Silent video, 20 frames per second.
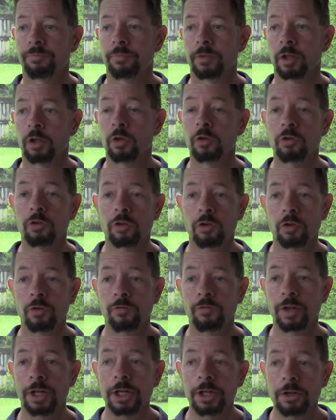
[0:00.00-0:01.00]
YouTube
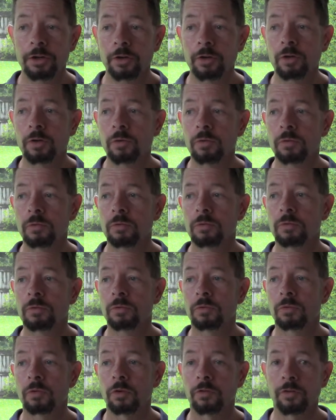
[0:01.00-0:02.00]
video
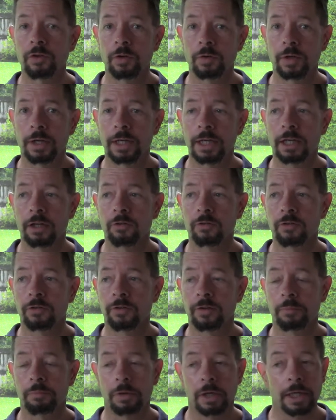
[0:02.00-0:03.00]
reviewing interest
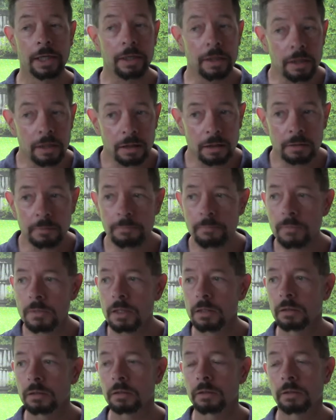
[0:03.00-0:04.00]
in brandy,
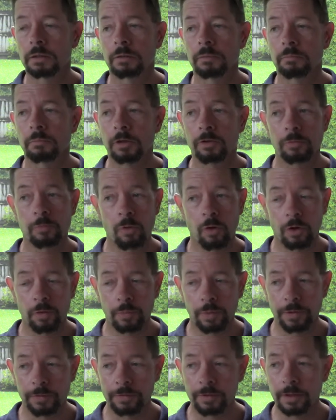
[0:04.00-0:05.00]
much more in
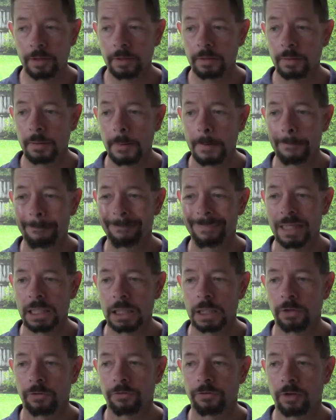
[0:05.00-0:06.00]
whiskey.
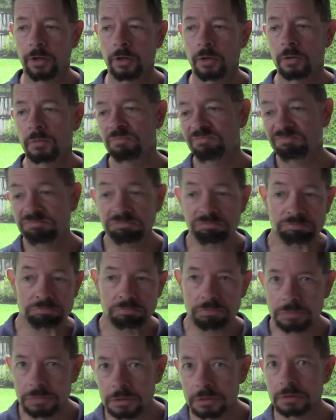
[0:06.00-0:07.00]
So,
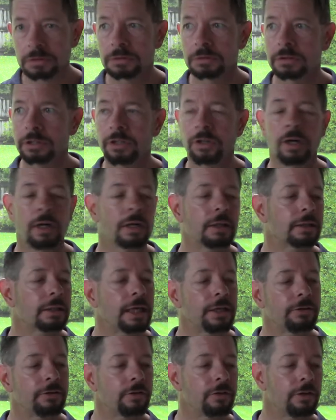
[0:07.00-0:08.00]
you know, I,
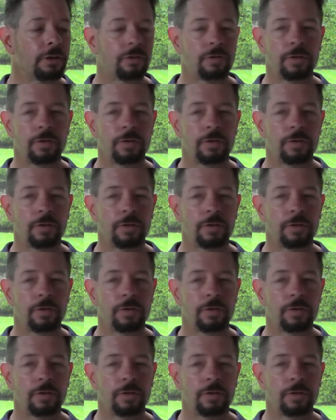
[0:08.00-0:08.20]
I do these